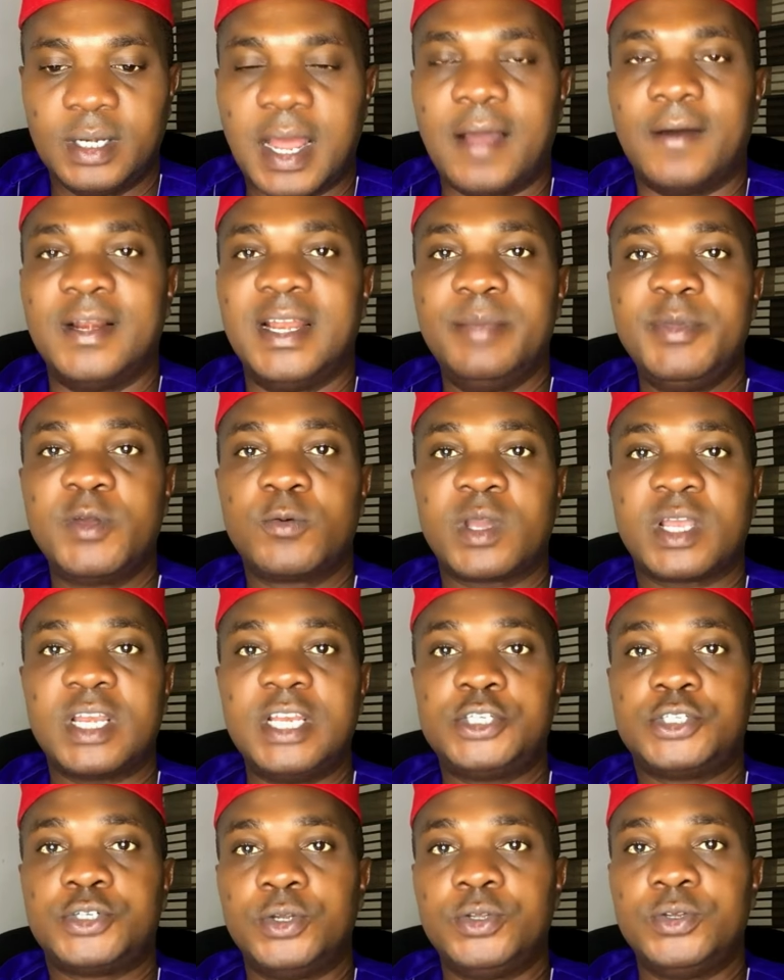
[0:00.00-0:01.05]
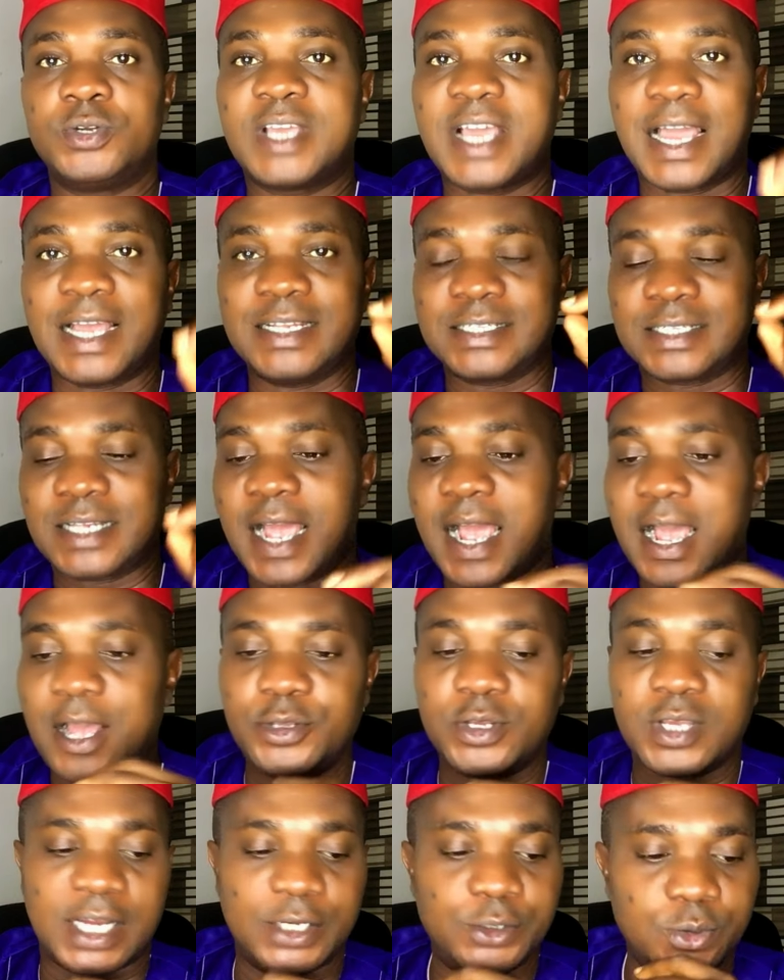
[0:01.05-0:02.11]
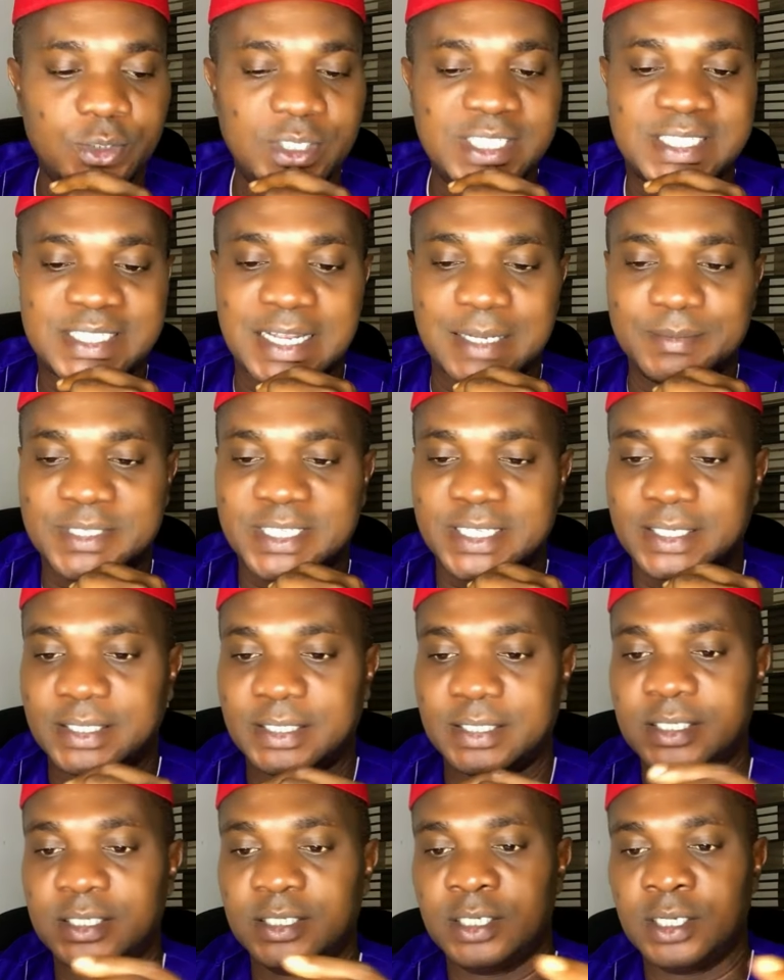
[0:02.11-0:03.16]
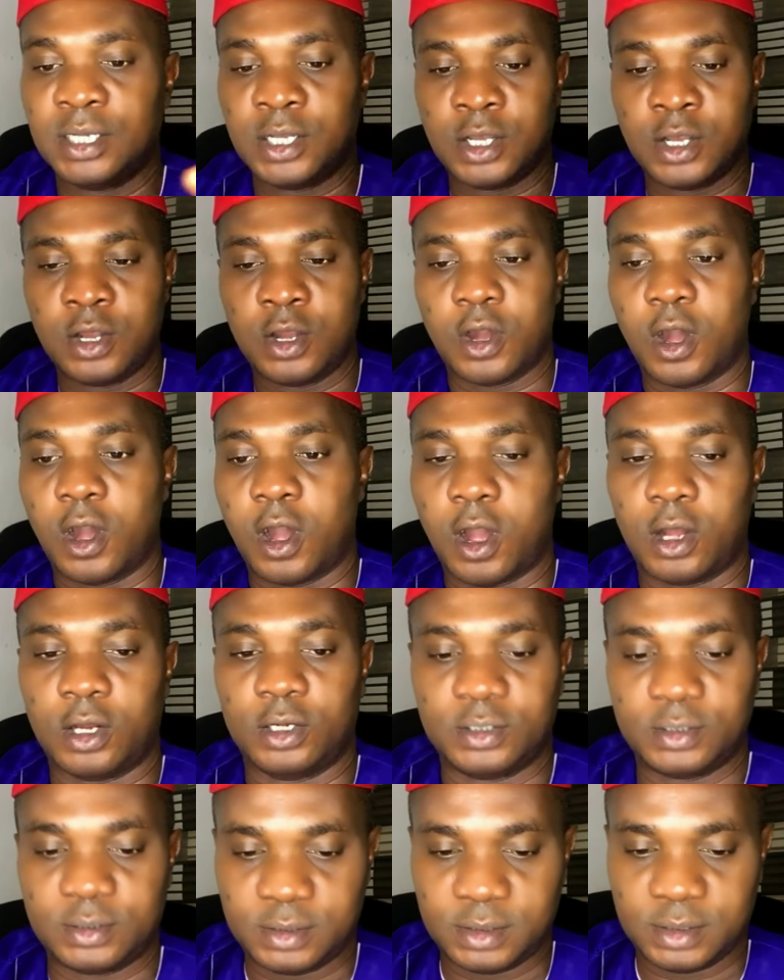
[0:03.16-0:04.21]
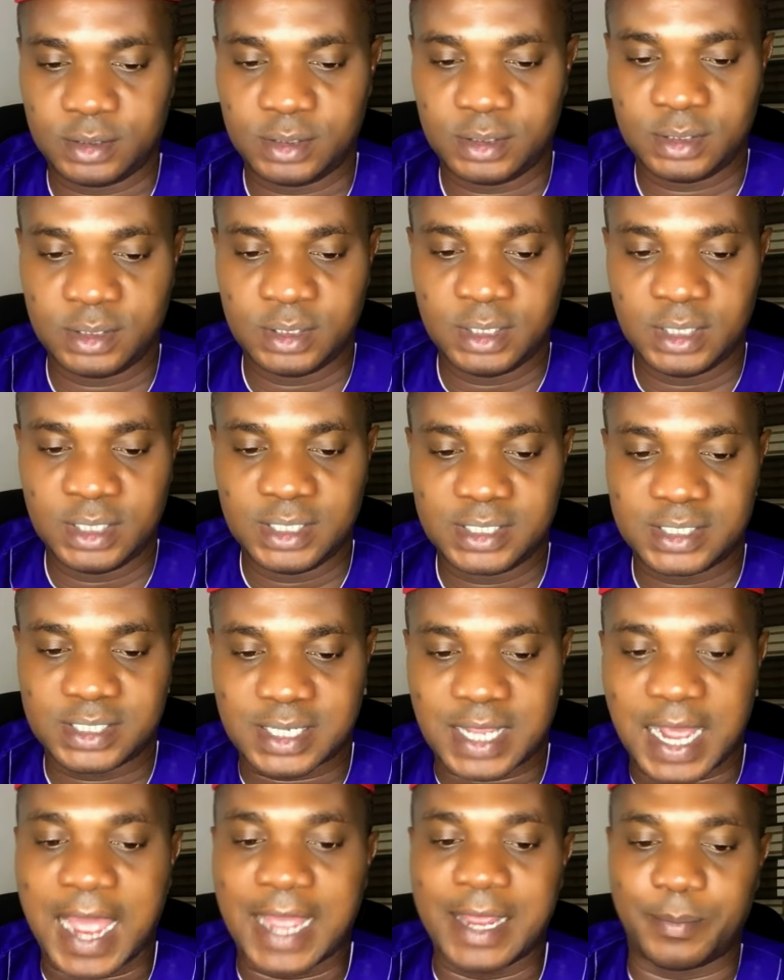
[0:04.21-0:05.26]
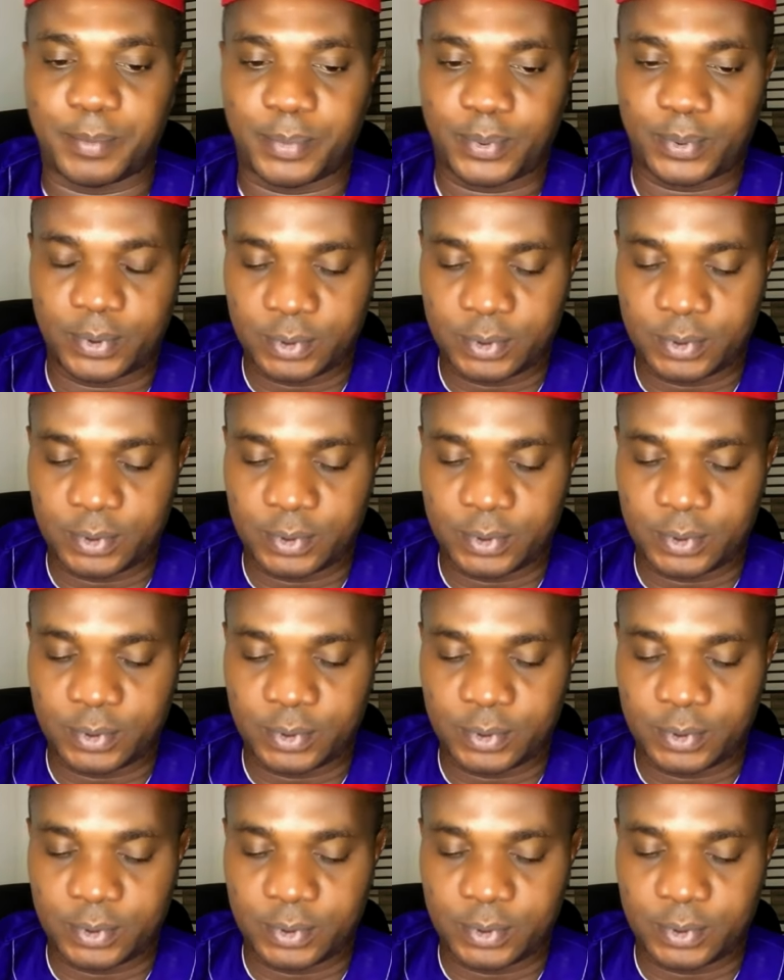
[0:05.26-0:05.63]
Now, let me quickly show you guys how you can do this same thing on Skype.